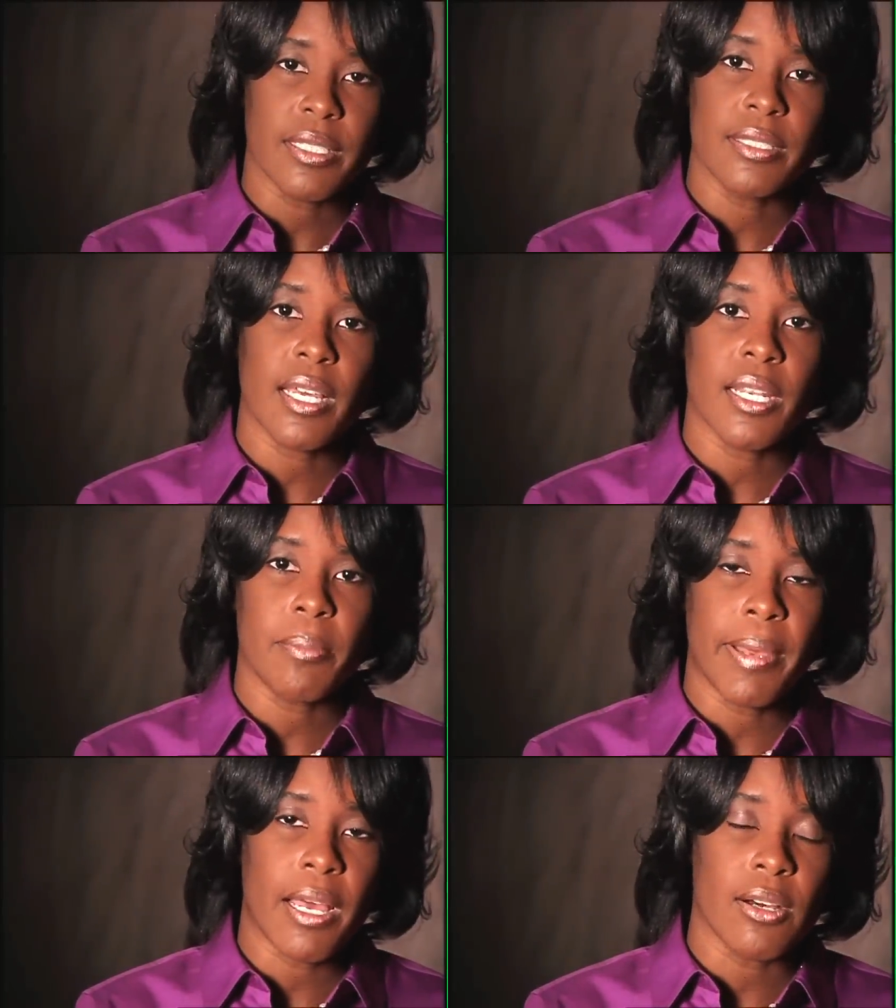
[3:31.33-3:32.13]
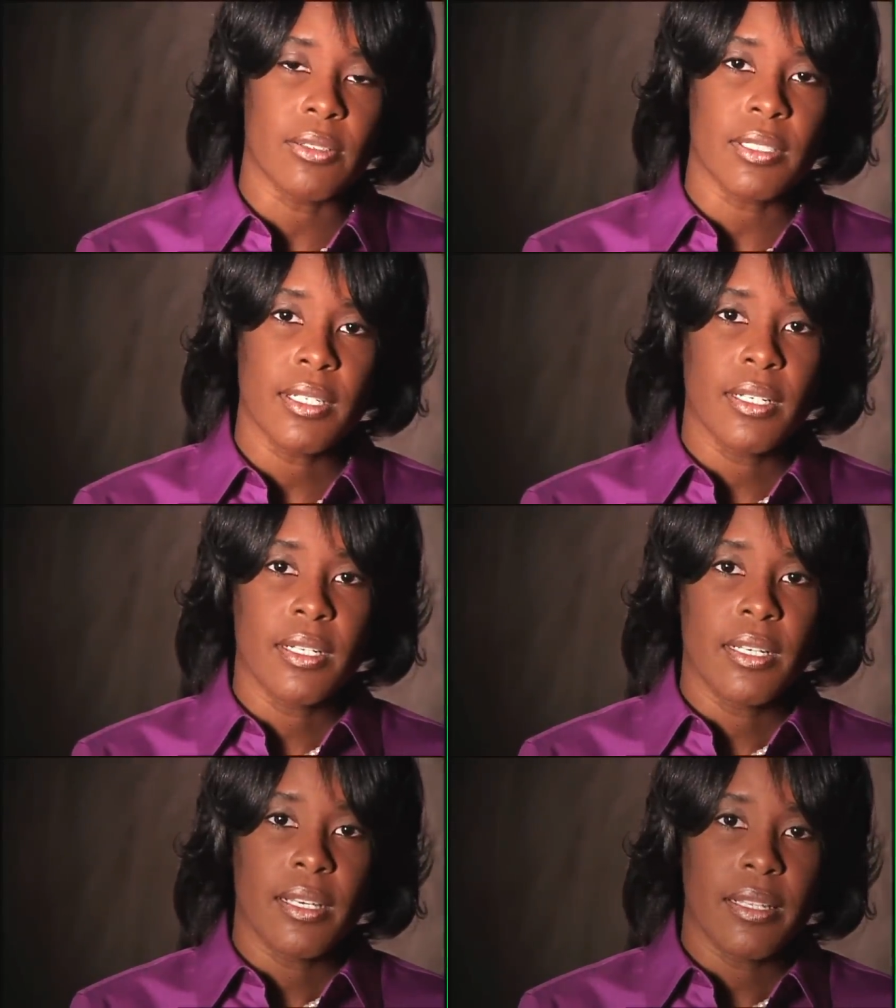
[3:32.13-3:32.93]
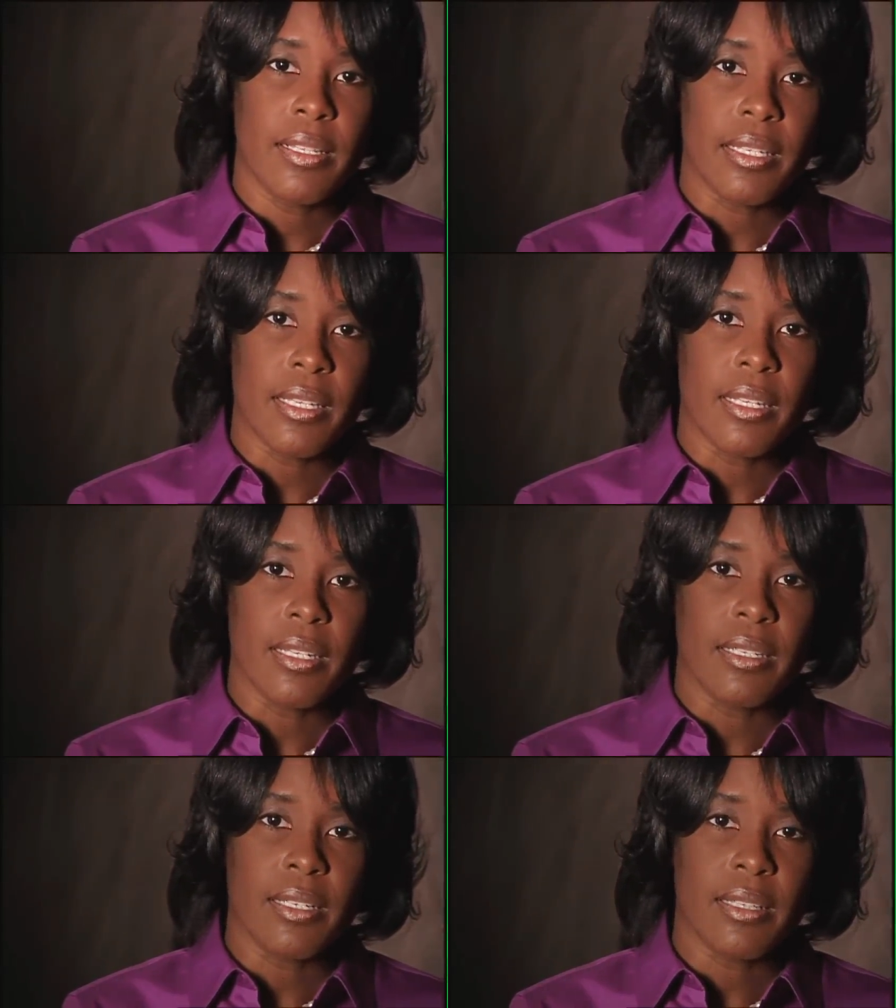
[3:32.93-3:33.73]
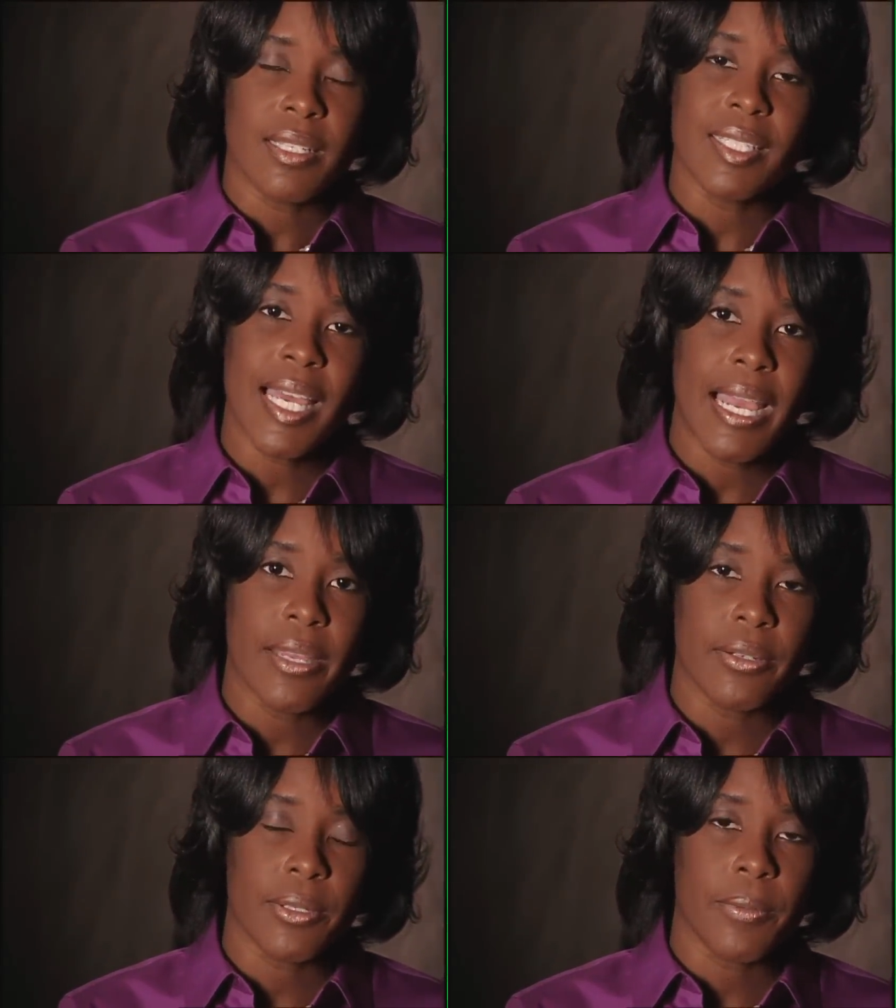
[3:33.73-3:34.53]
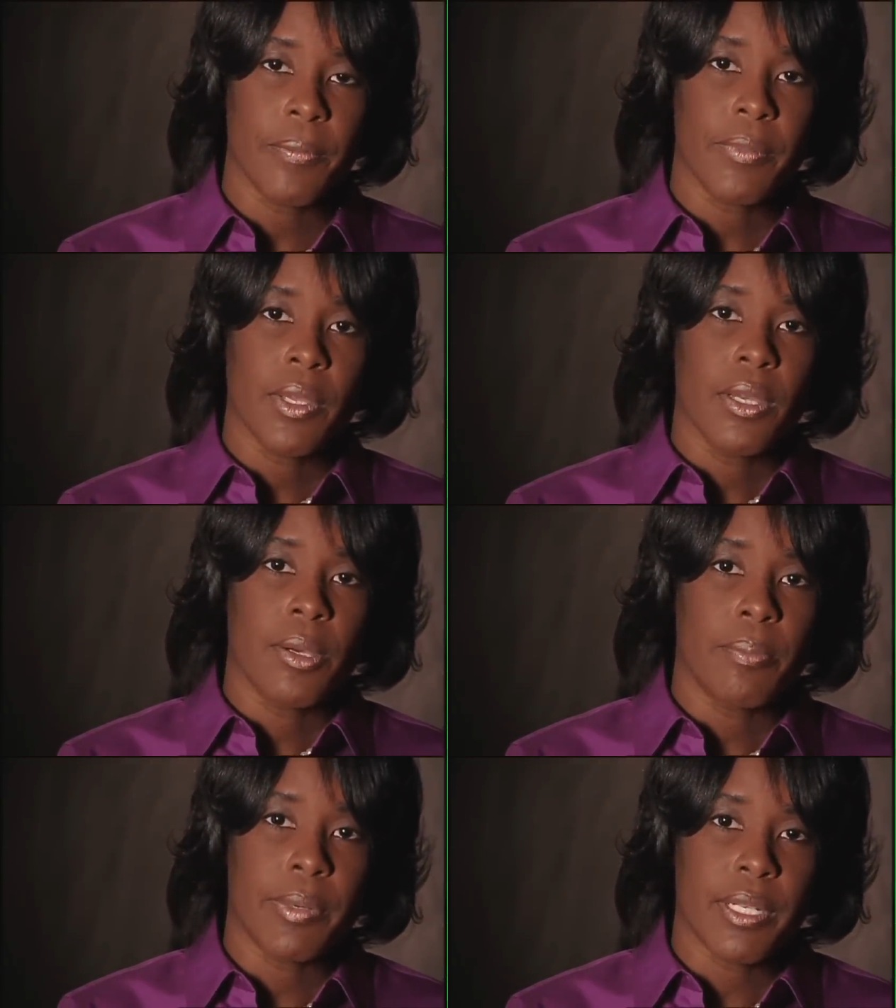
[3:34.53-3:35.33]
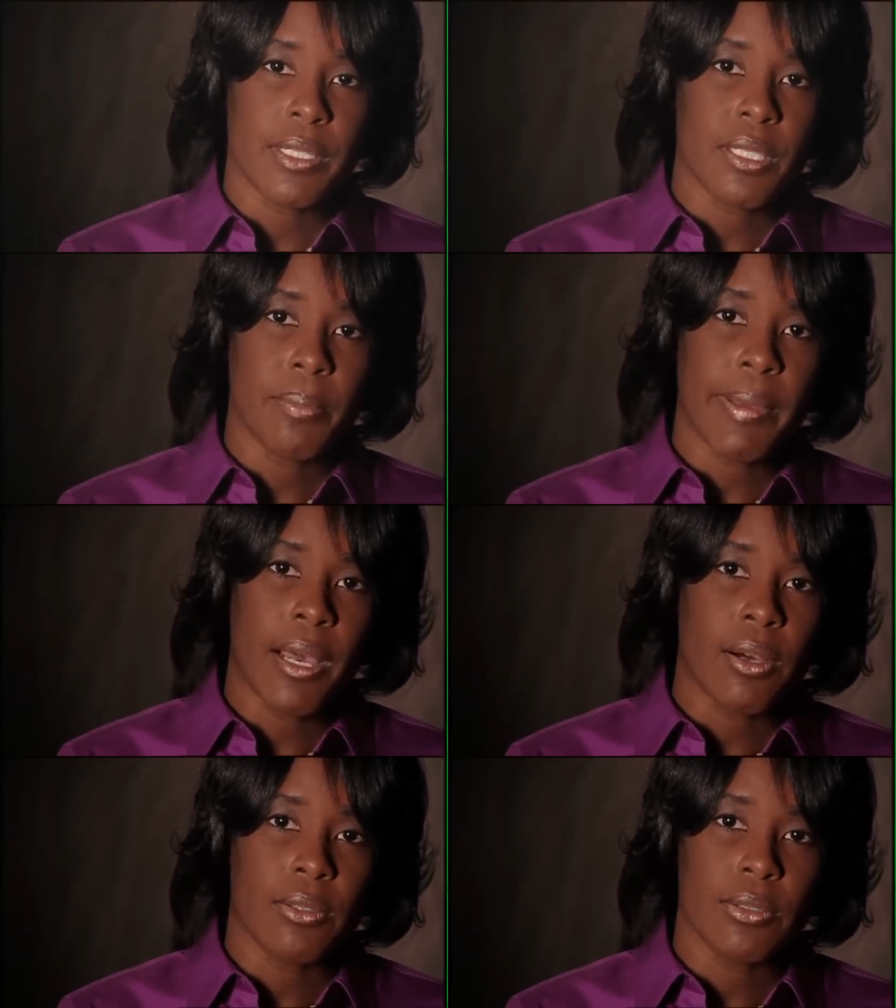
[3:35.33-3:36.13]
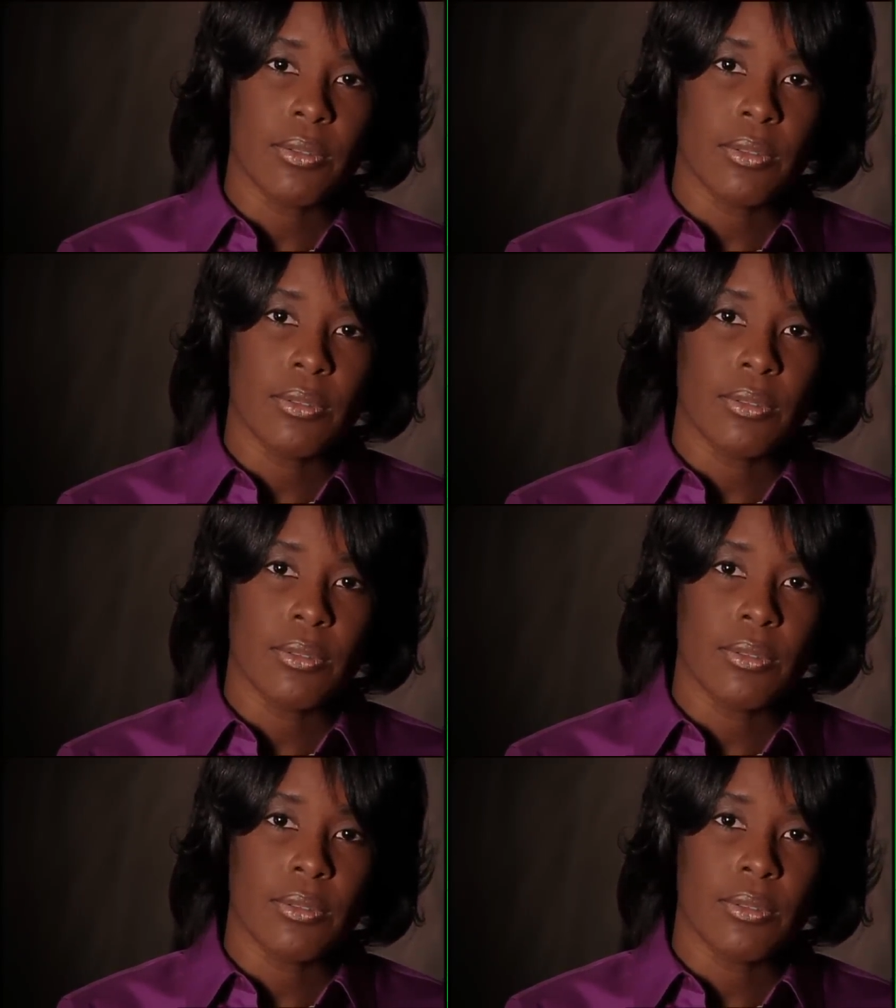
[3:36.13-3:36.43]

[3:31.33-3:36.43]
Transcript: It's not about the title, but it's about